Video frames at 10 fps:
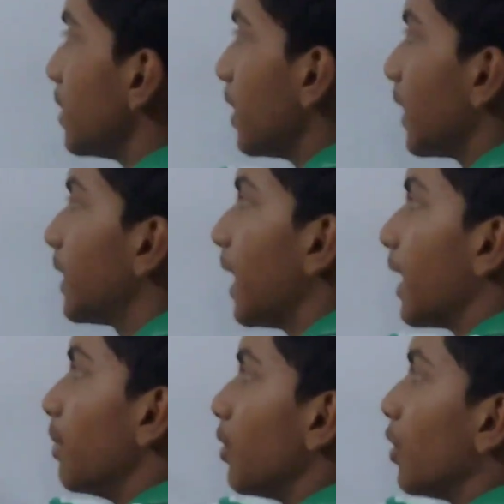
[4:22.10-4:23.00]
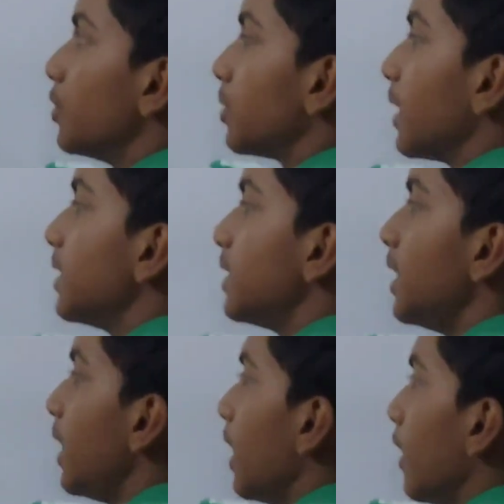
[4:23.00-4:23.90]
a rectangle because you can
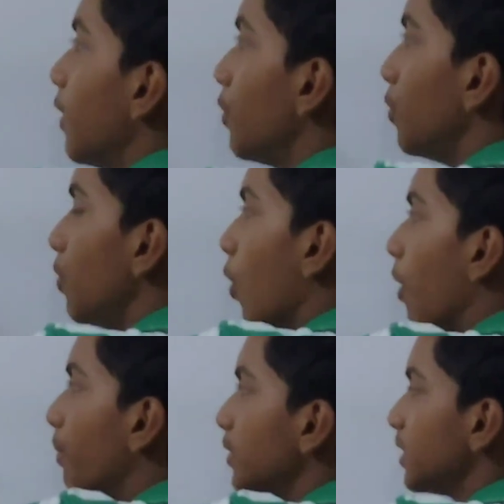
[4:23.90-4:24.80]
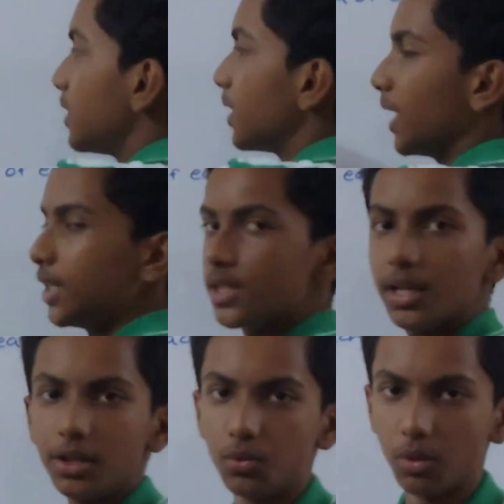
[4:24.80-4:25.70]
see two opposite sides are
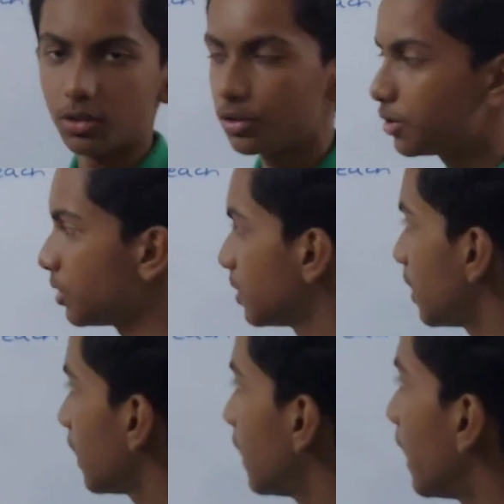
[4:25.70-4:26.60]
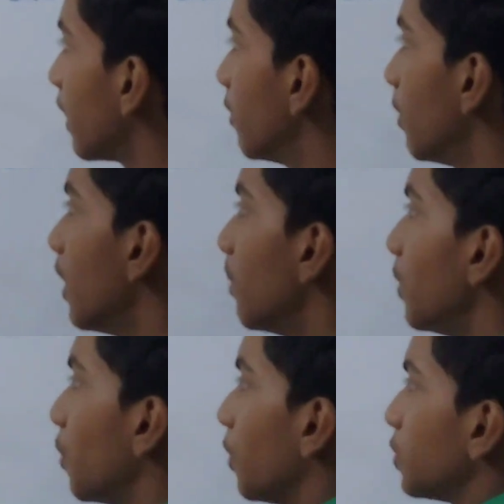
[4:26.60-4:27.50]
equal. So this is a rectangle
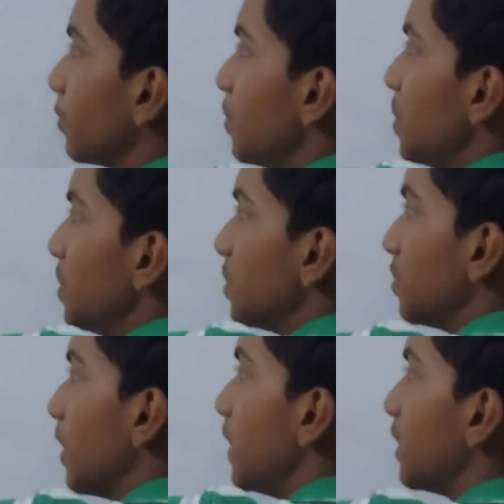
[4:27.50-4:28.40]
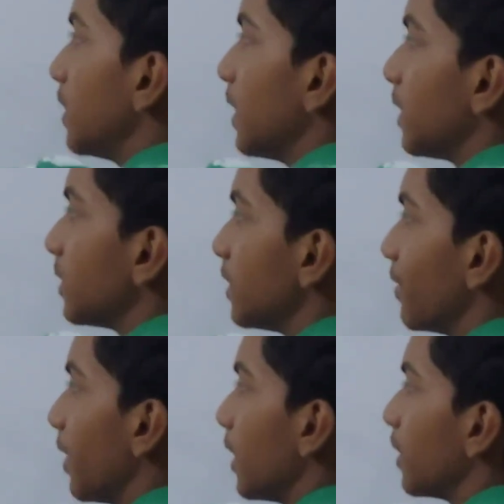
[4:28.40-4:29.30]
because of these, right? That is
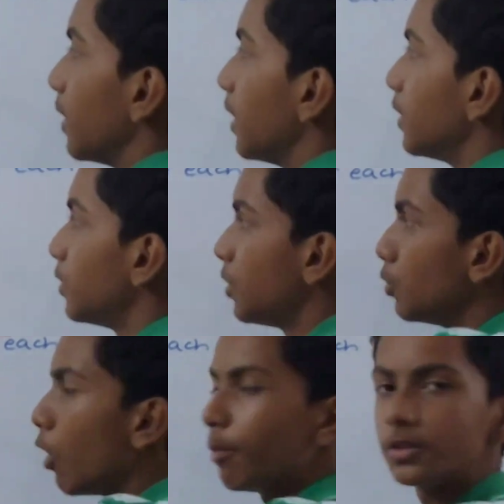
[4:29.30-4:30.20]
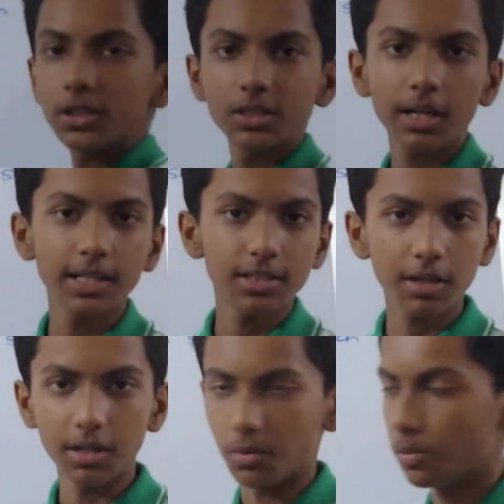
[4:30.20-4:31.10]
given here. So two opposite sides are
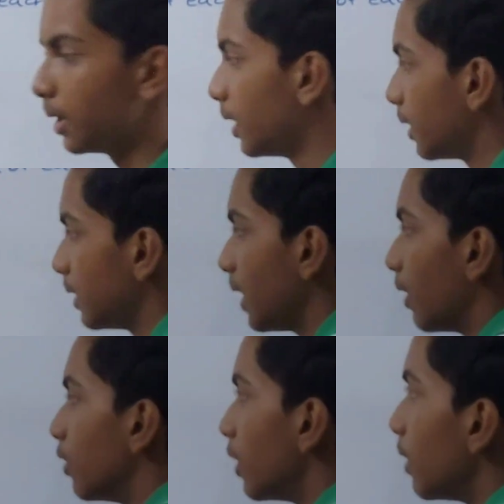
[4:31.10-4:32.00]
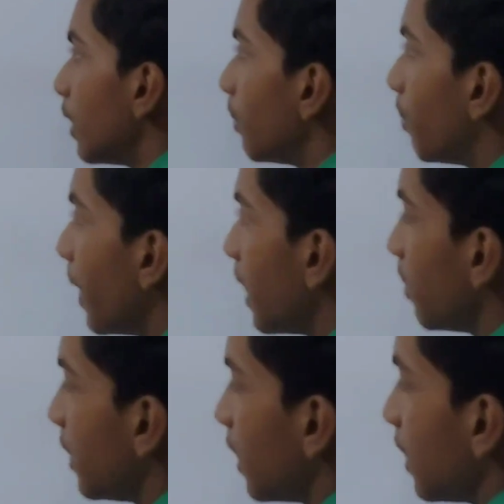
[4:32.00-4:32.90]
equal. Now,
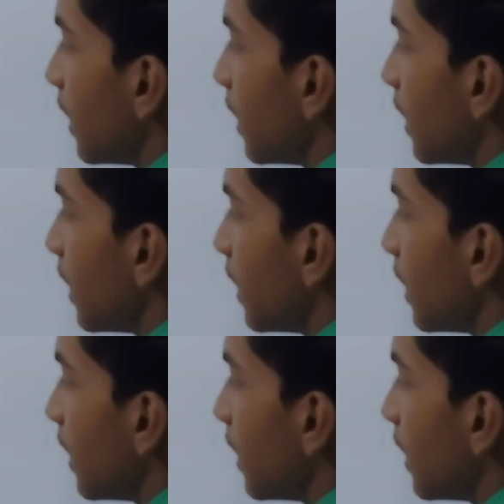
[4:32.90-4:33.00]
perimeter